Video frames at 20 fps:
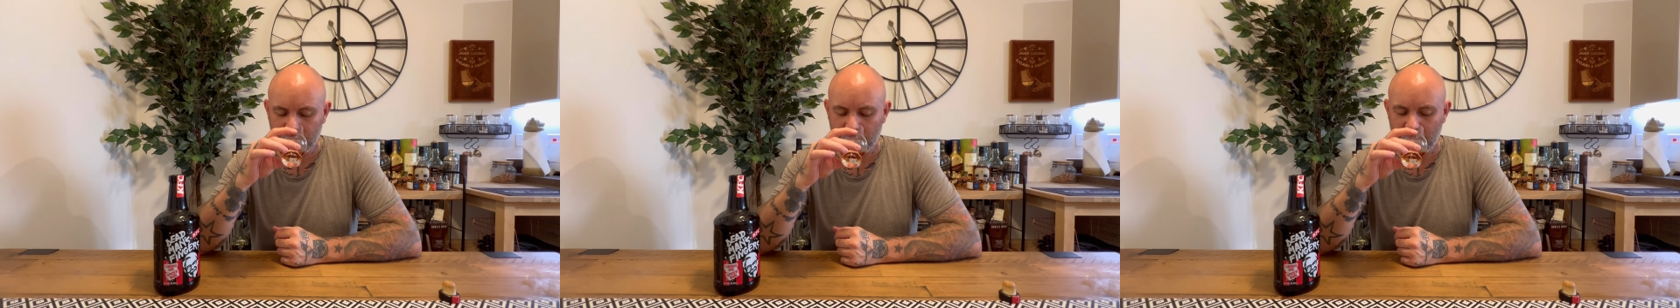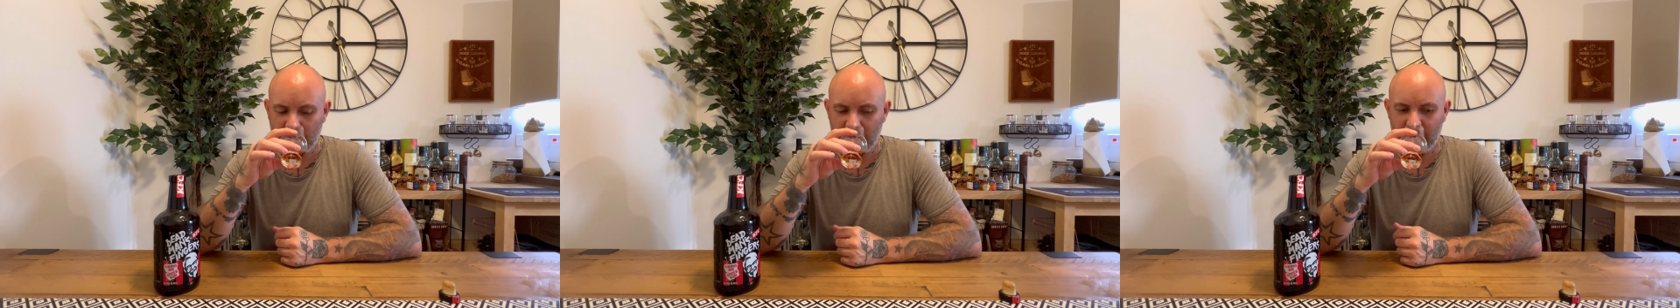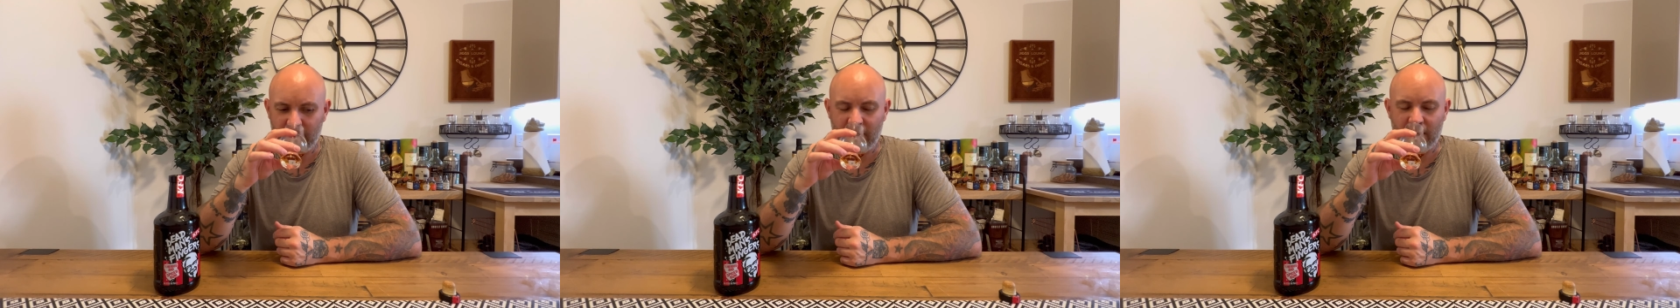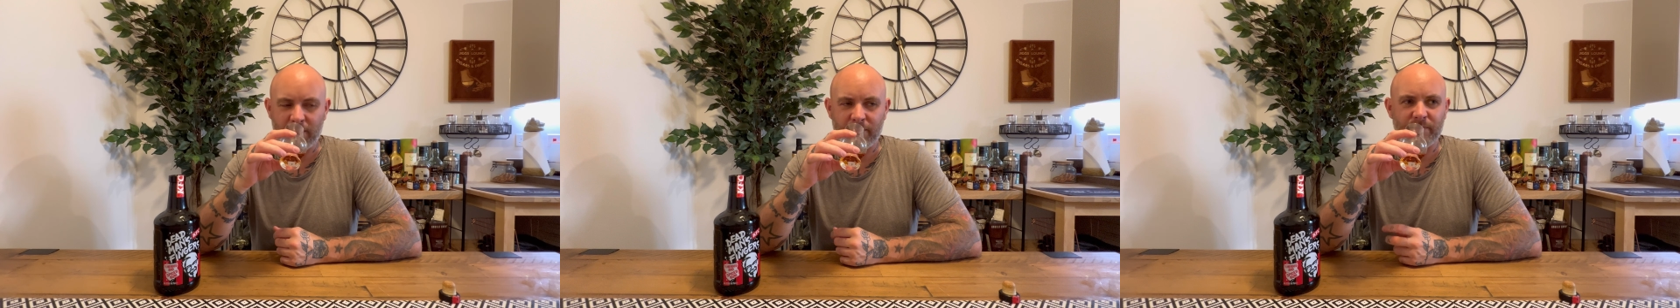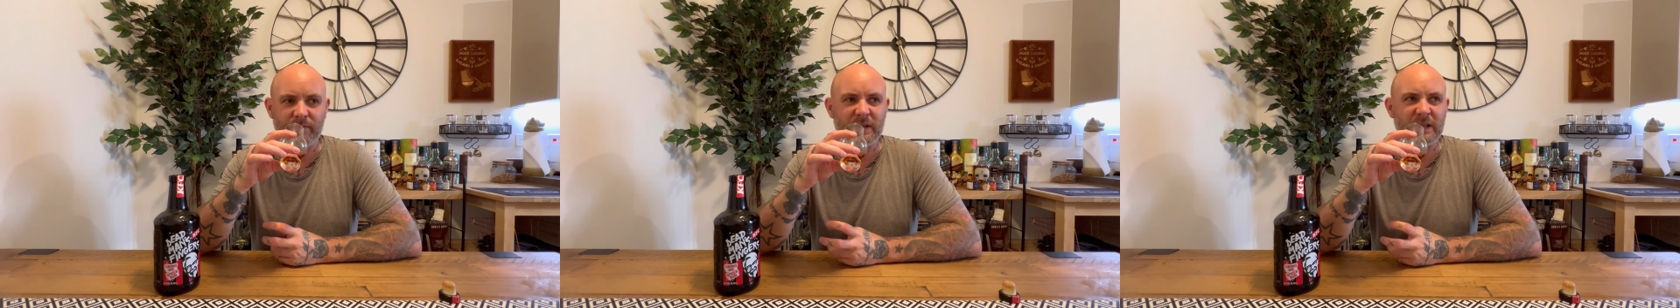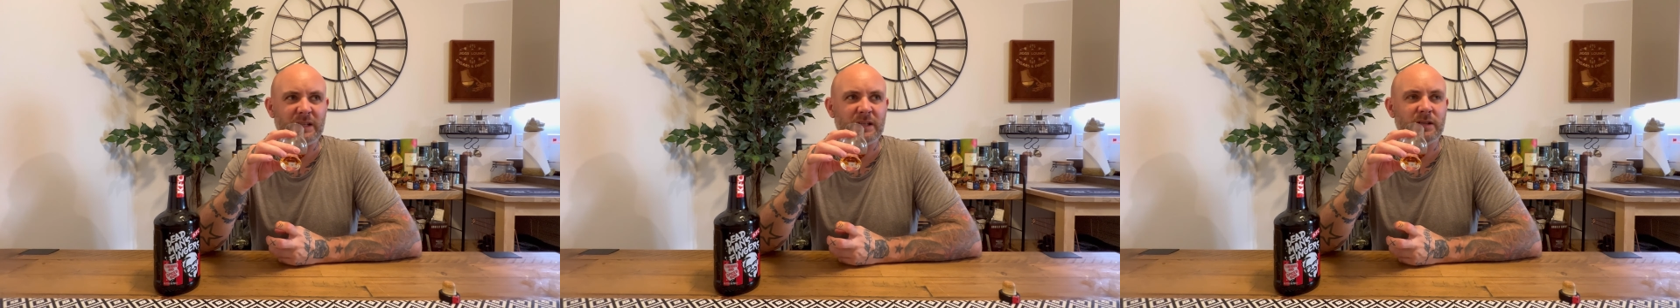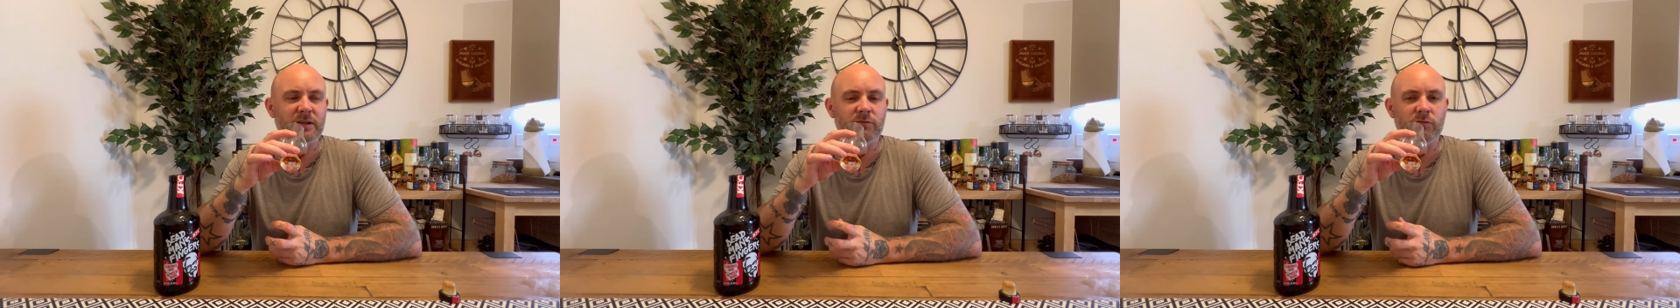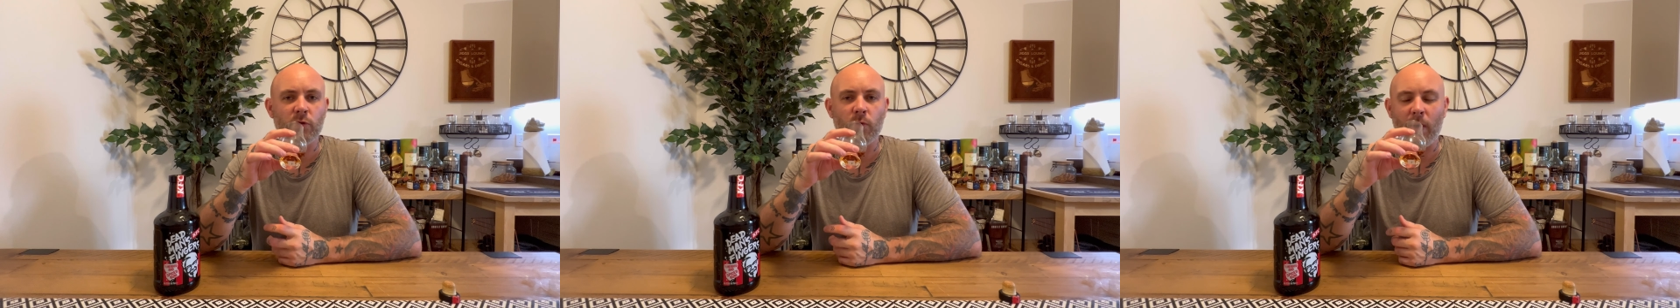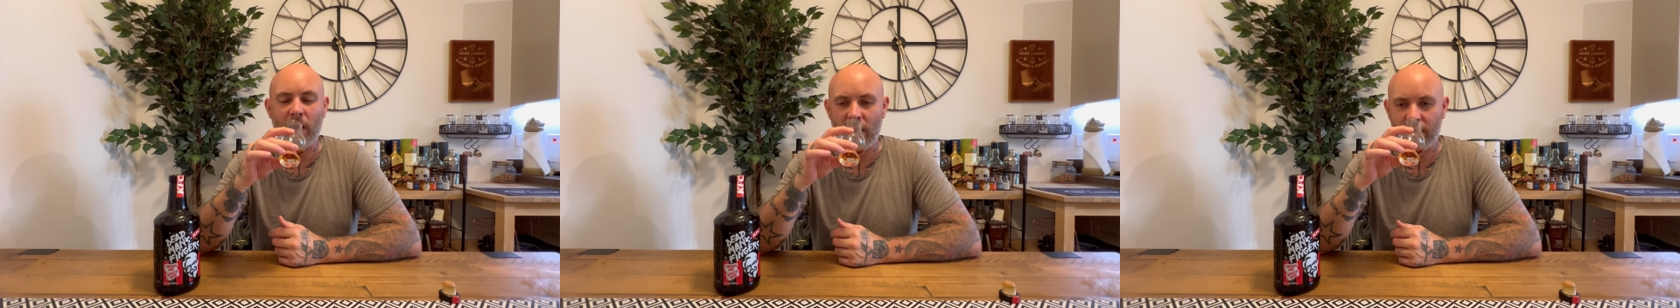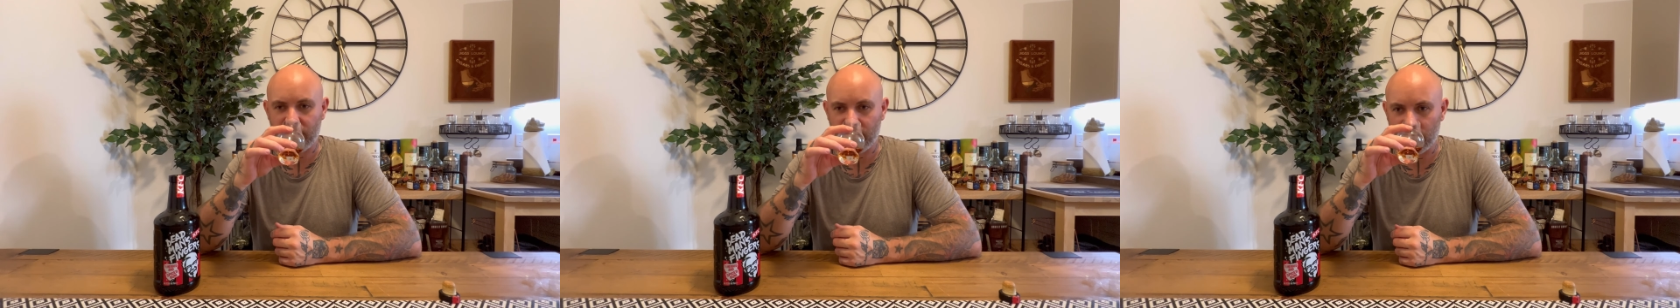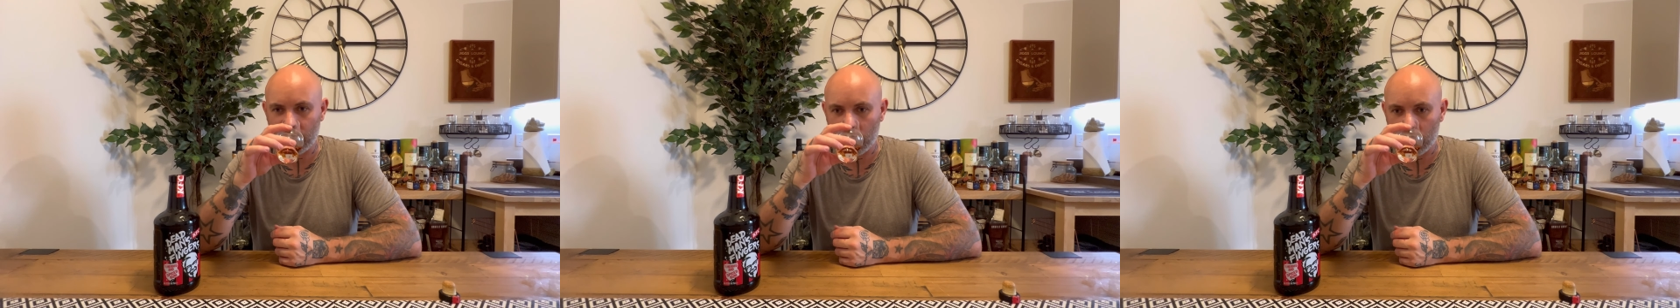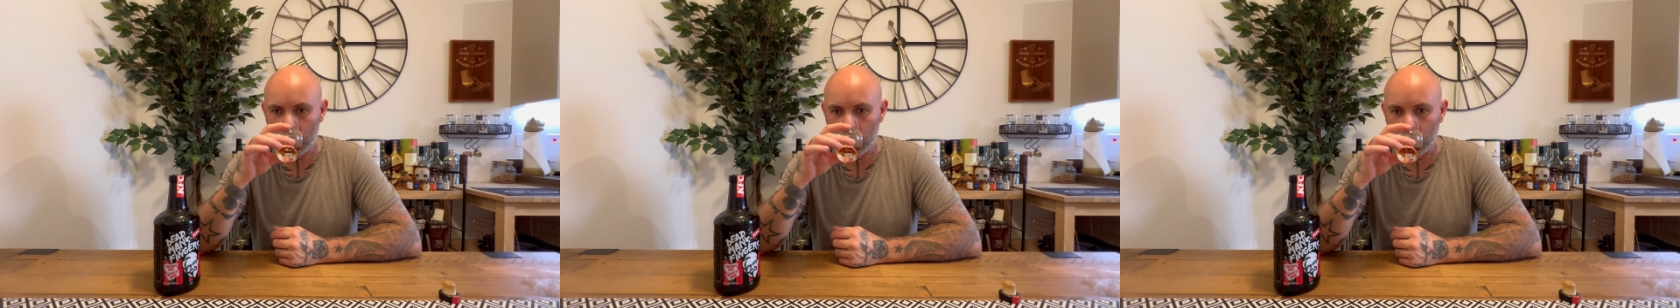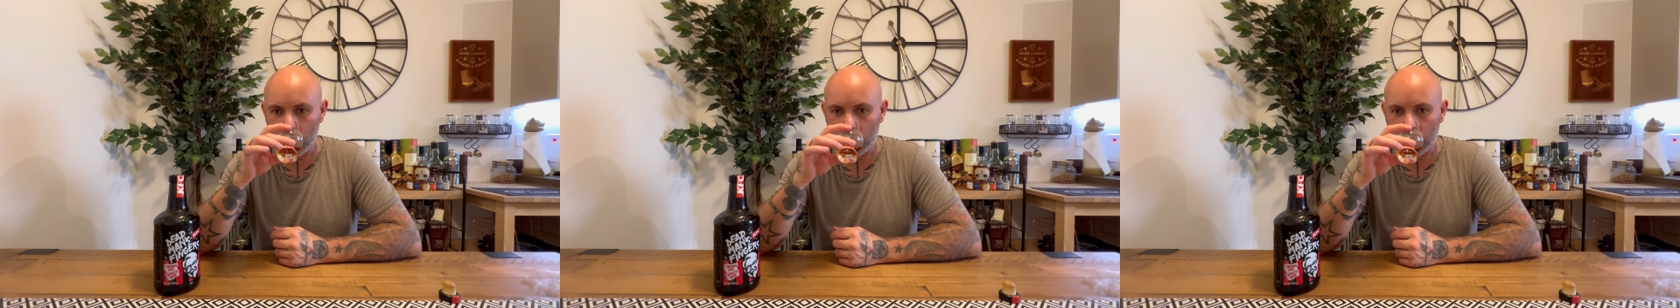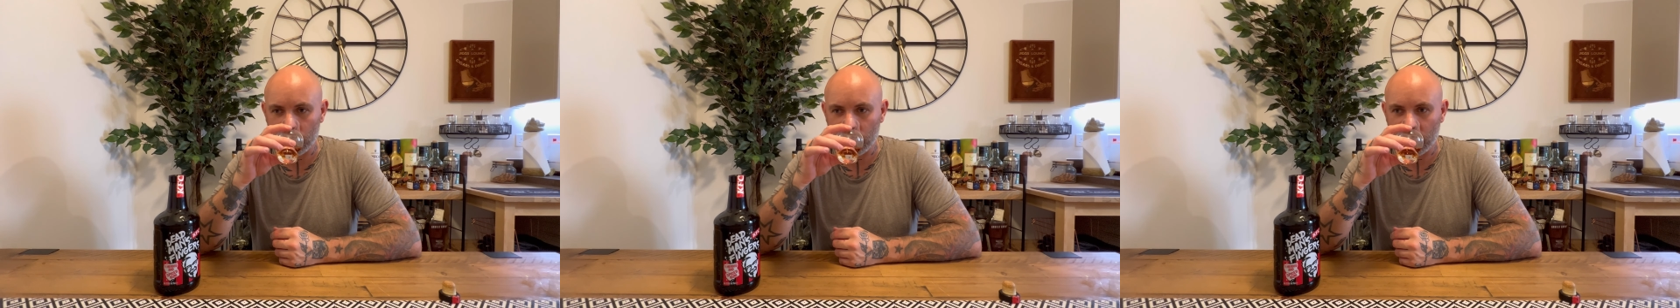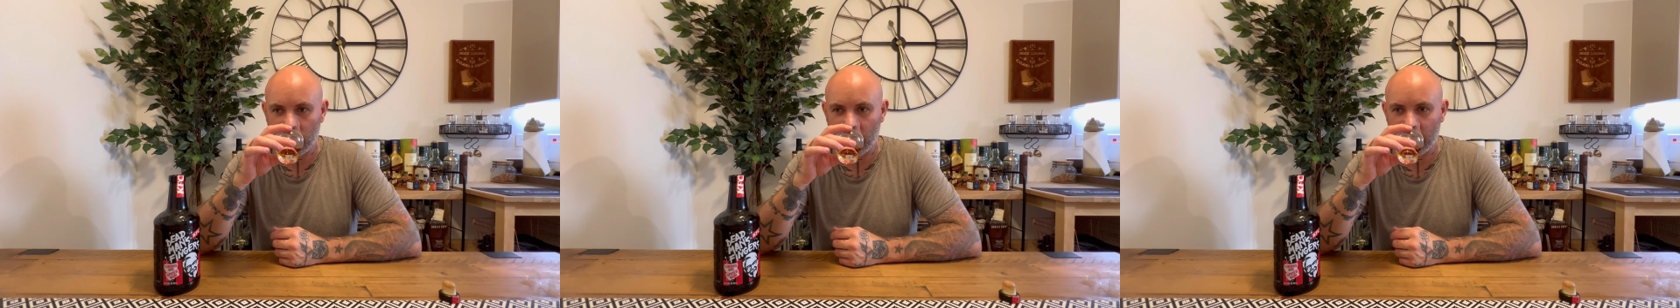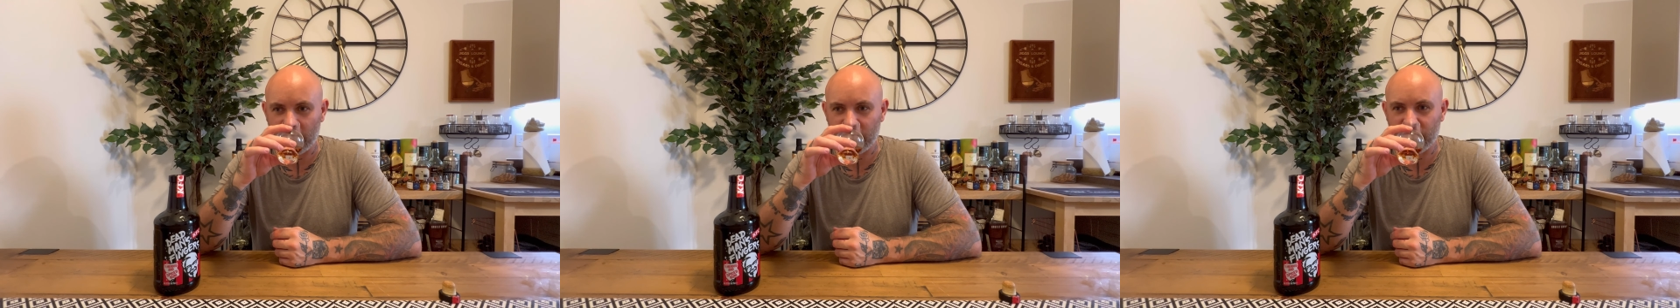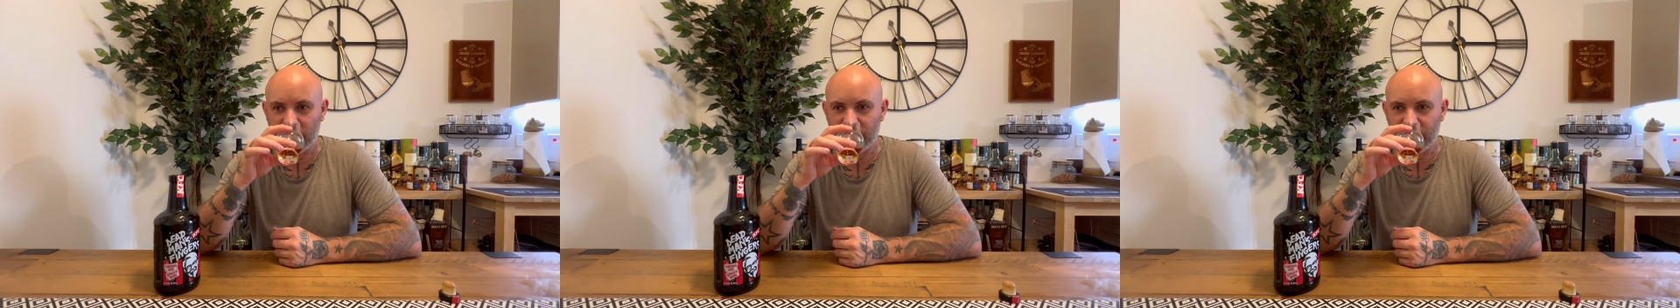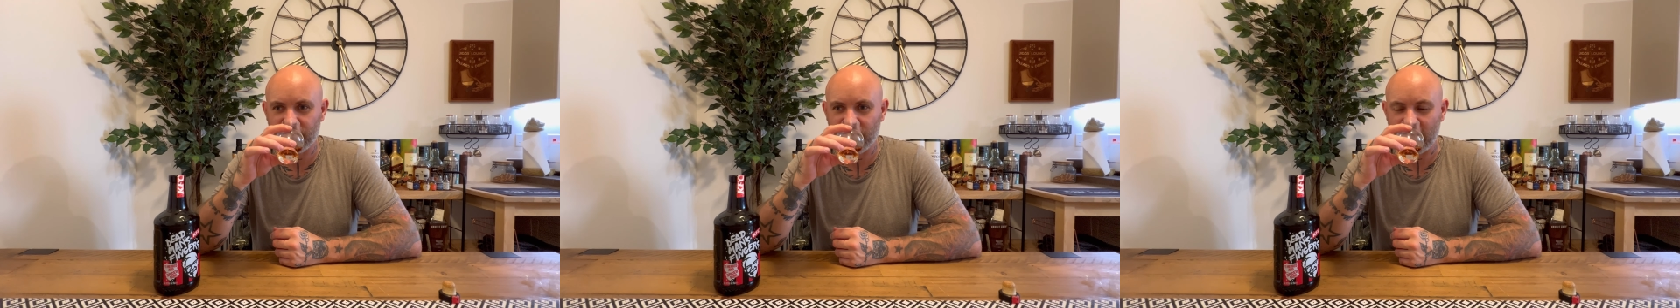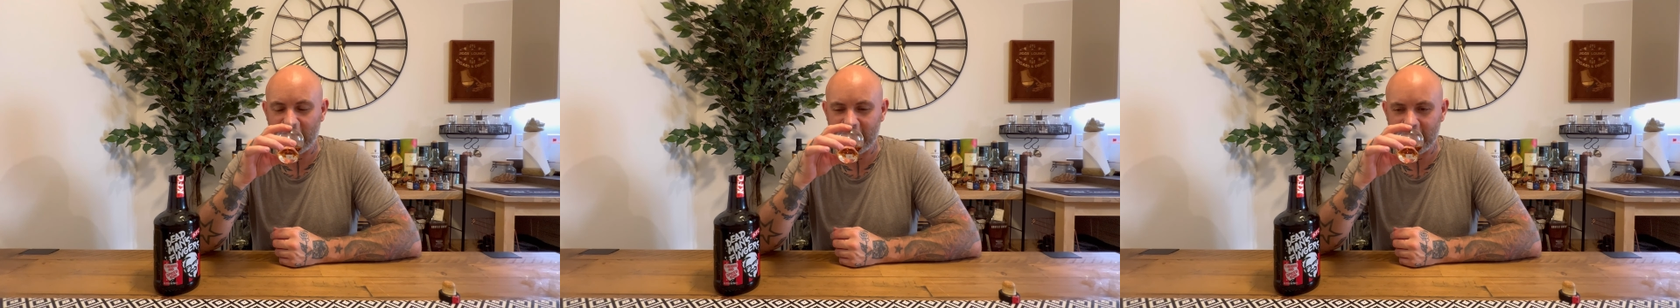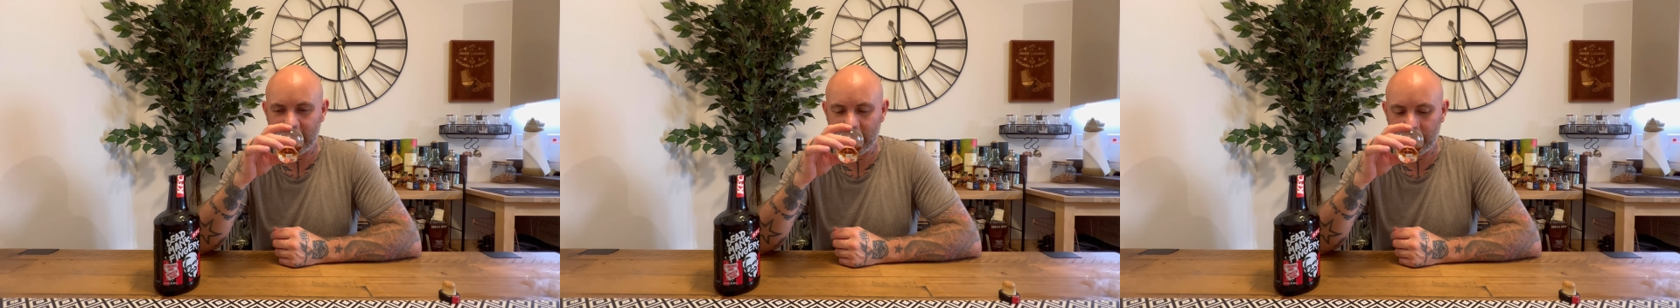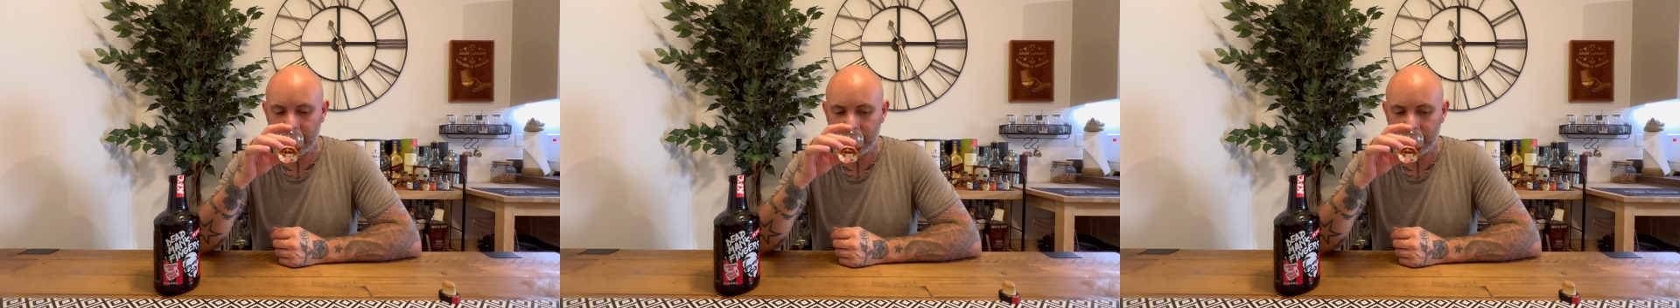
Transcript: getting that real ethanol, like fake